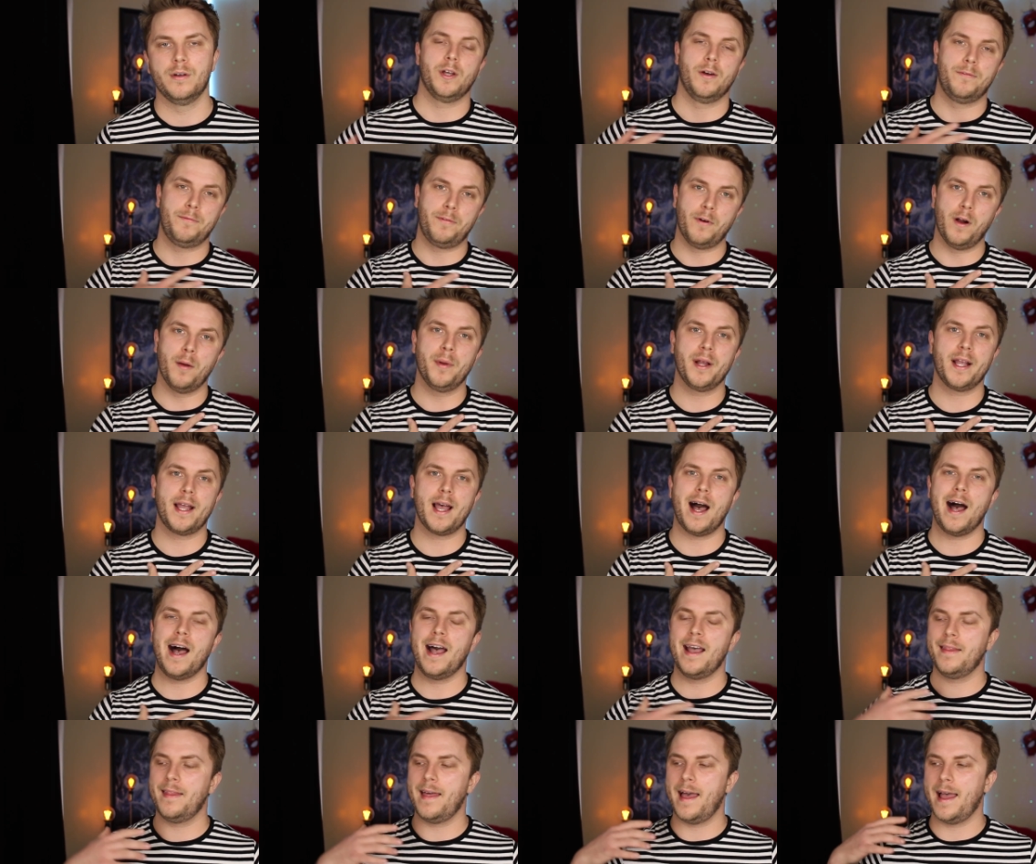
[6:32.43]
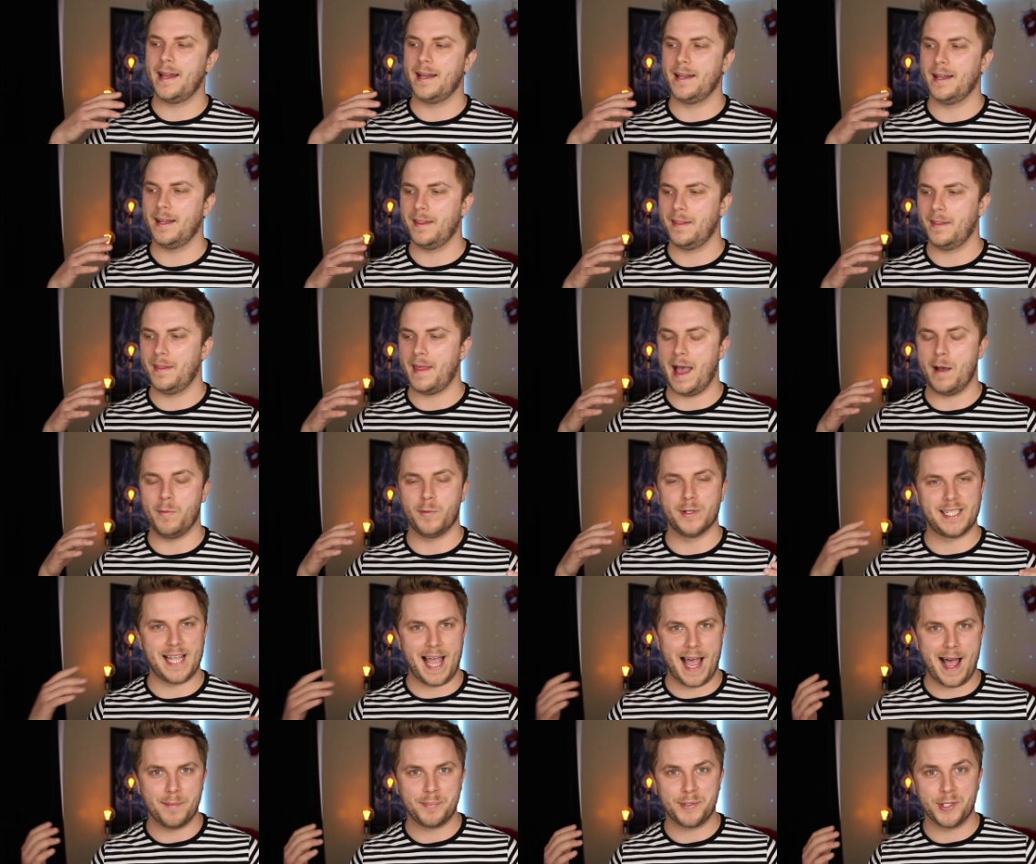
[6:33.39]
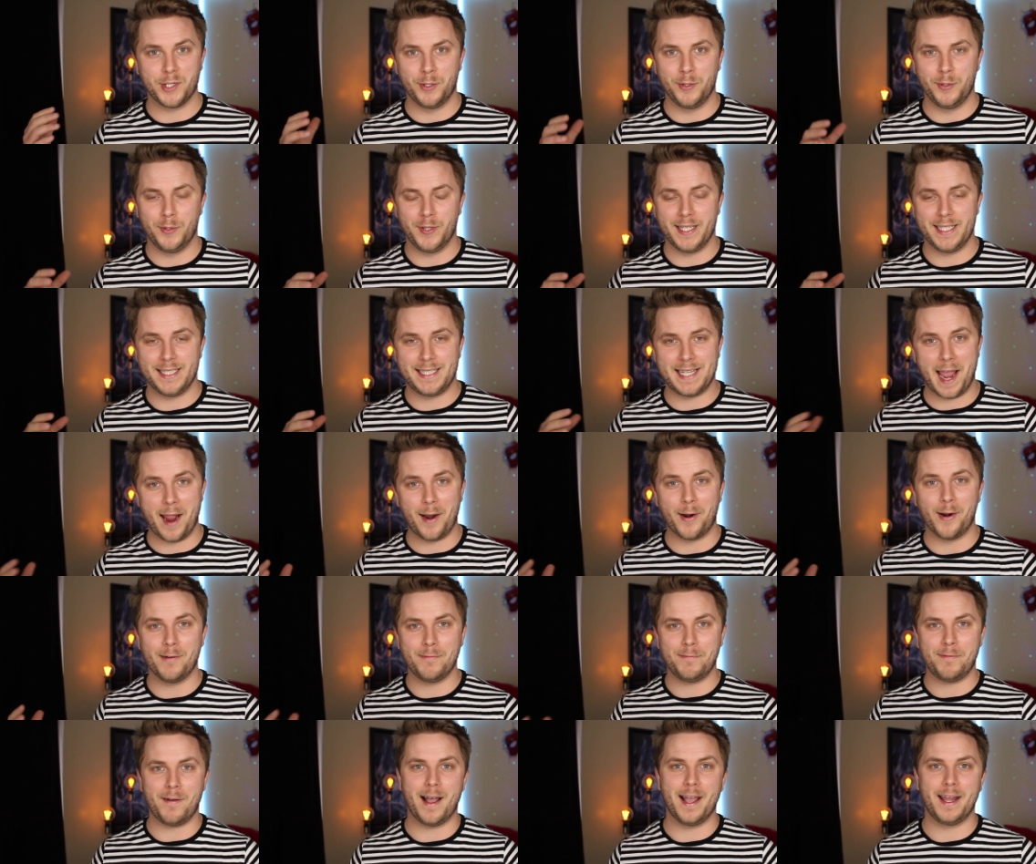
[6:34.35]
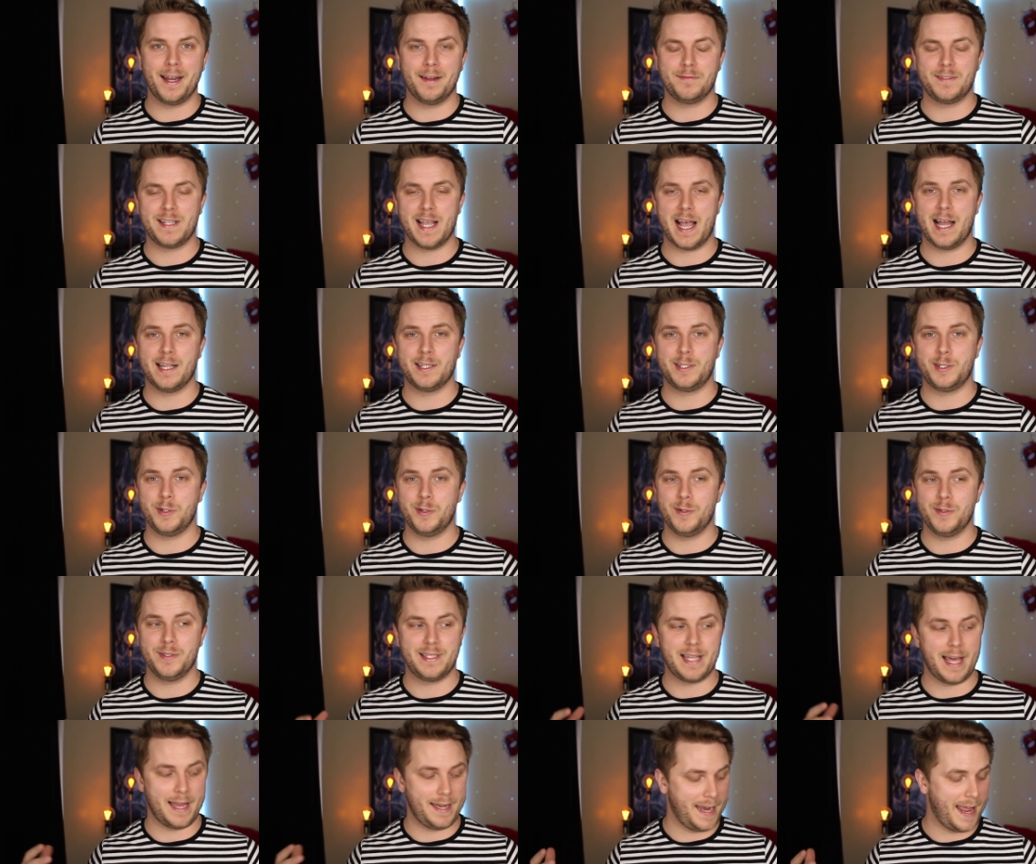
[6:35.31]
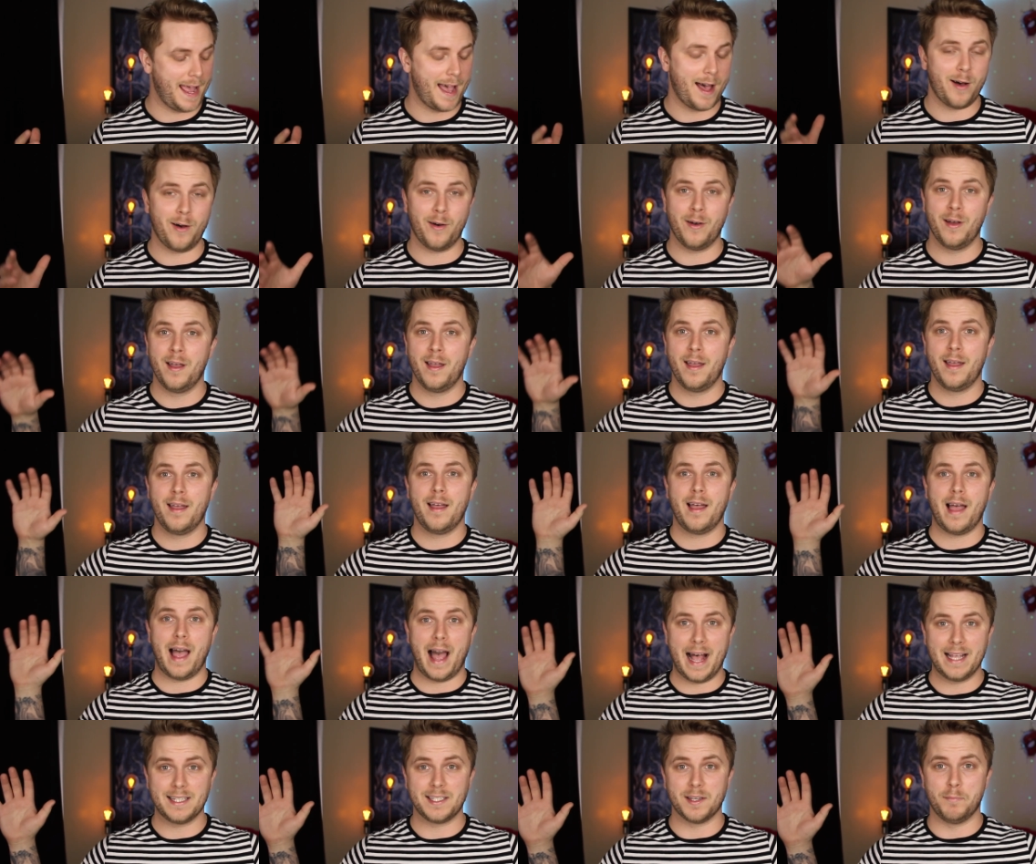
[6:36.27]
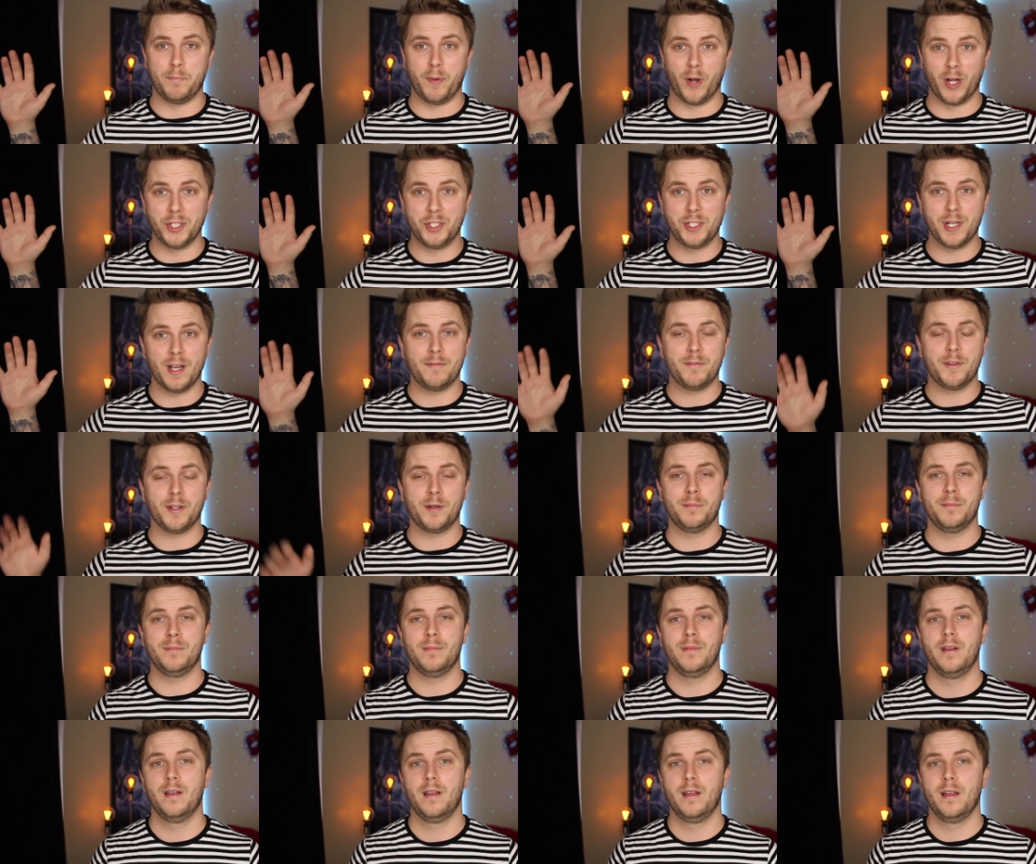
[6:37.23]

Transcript: So from a guy that was absolutely terrified of tattoos that now has a bunch of them,